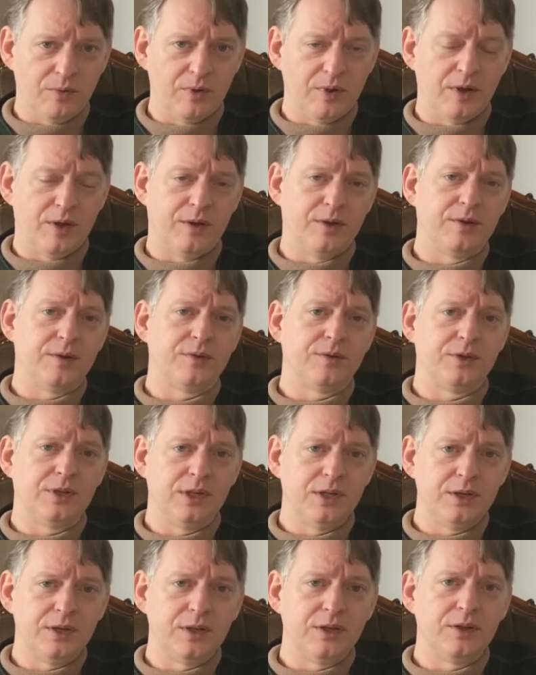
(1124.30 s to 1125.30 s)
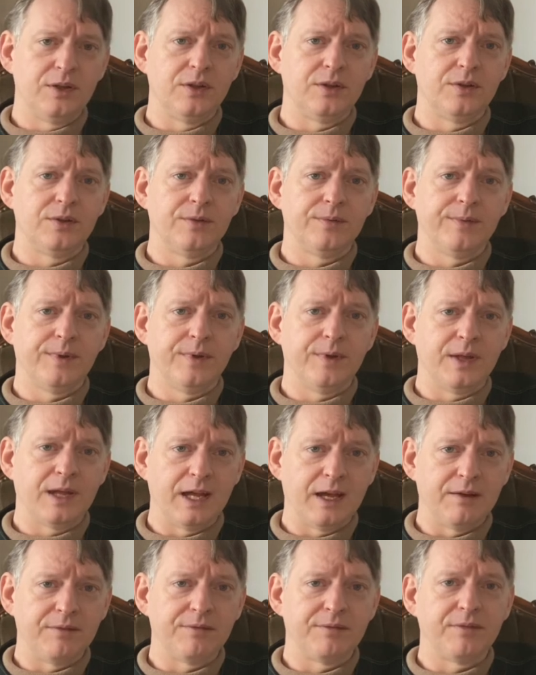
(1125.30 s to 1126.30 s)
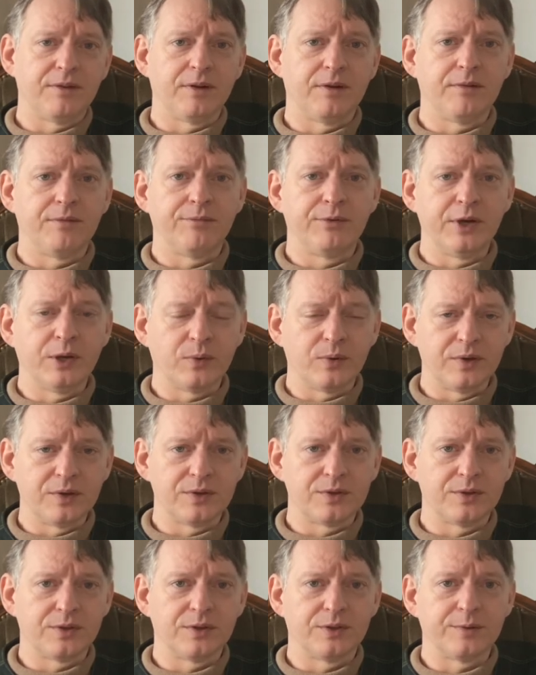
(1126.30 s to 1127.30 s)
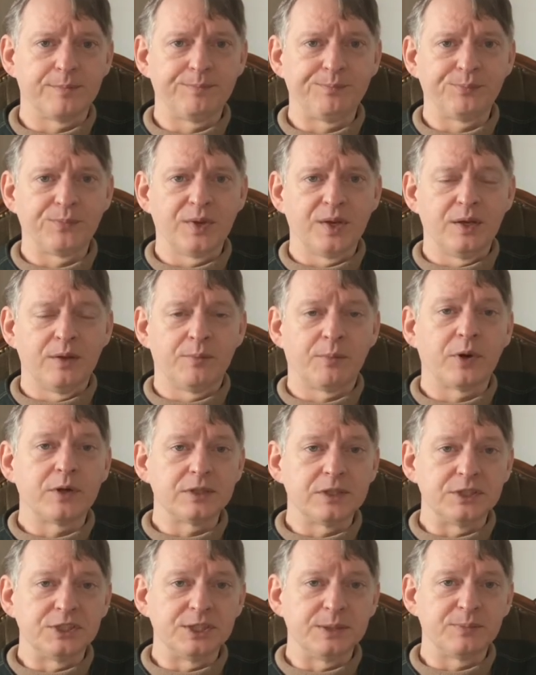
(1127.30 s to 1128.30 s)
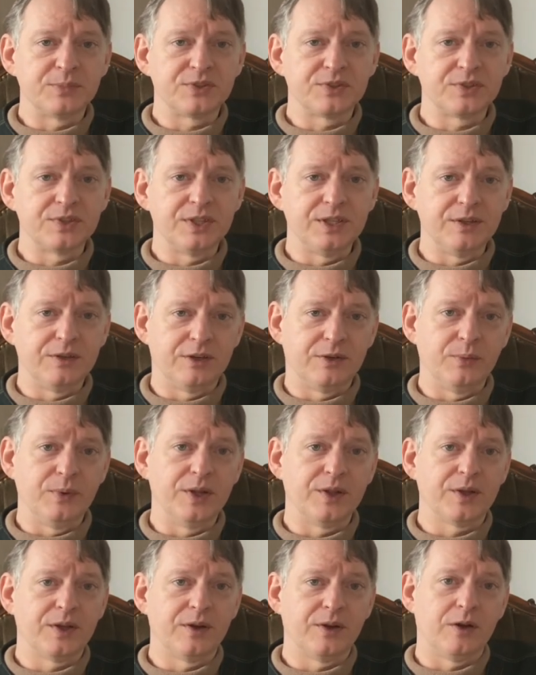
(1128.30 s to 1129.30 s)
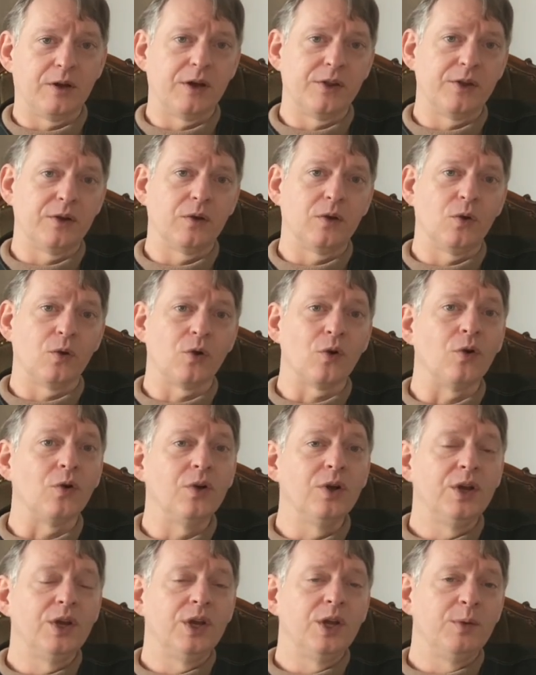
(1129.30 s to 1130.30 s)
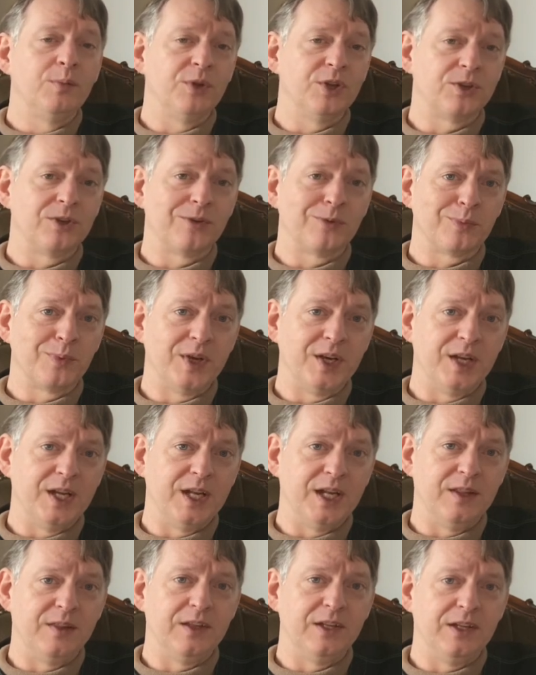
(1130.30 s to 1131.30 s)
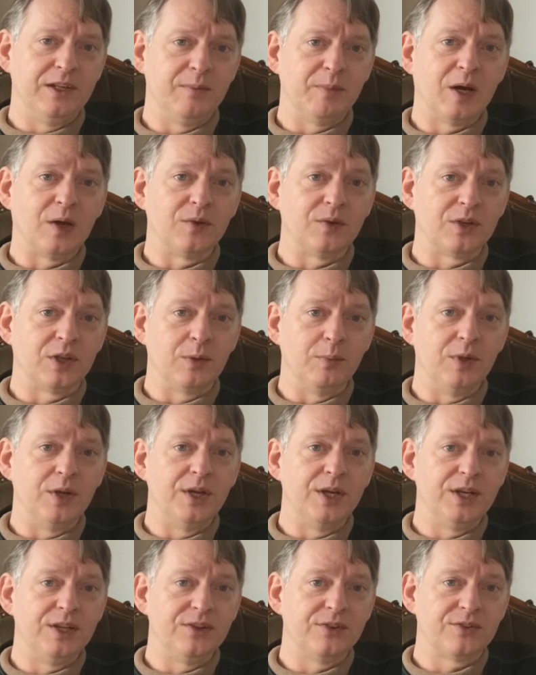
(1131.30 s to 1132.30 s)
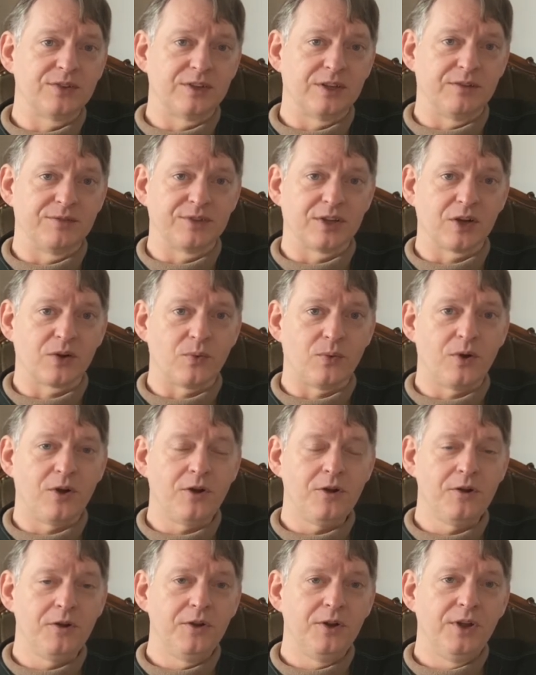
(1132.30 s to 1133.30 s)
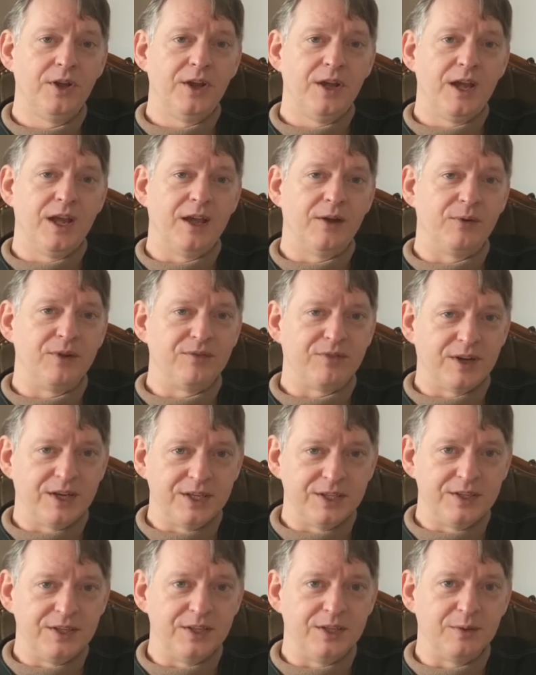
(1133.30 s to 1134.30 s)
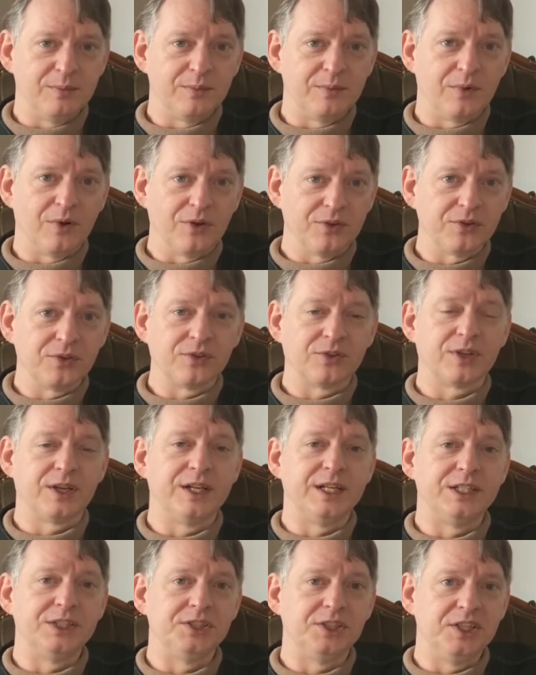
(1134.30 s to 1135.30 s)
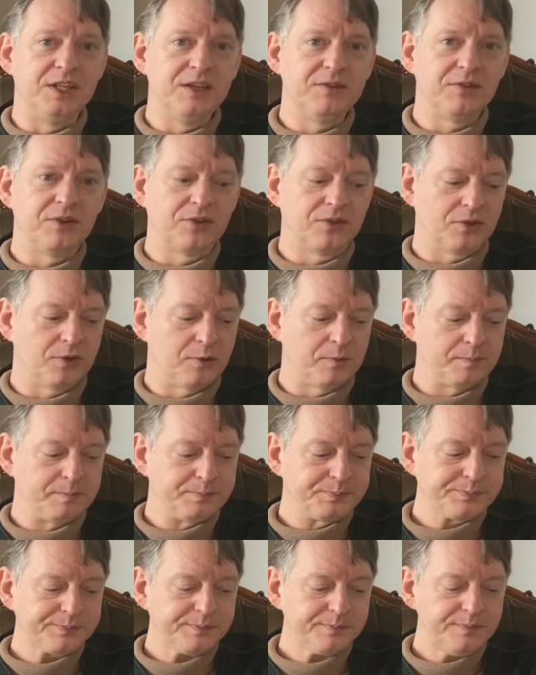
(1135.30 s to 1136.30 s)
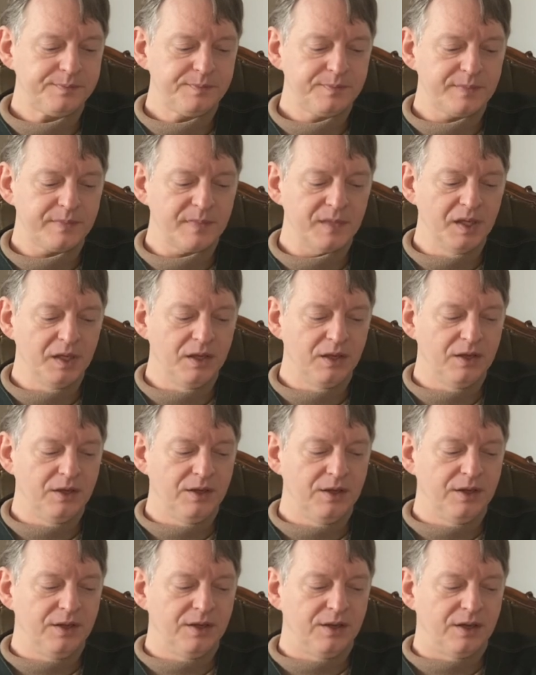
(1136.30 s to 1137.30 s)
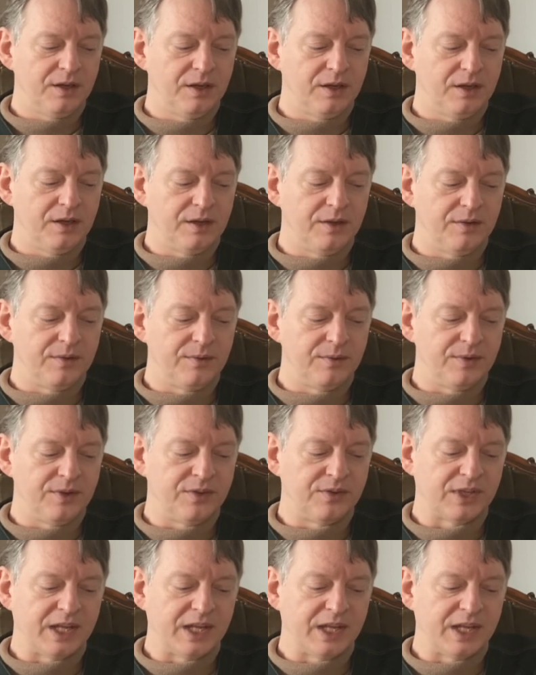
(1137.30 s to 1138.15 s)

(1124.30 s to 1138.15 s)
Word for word: uh did uh, have a frequent um, partnerships uh, with uh, other local businessmen in the mountain communities of Saint Croix, and we find him also citing Geneva. So uh, this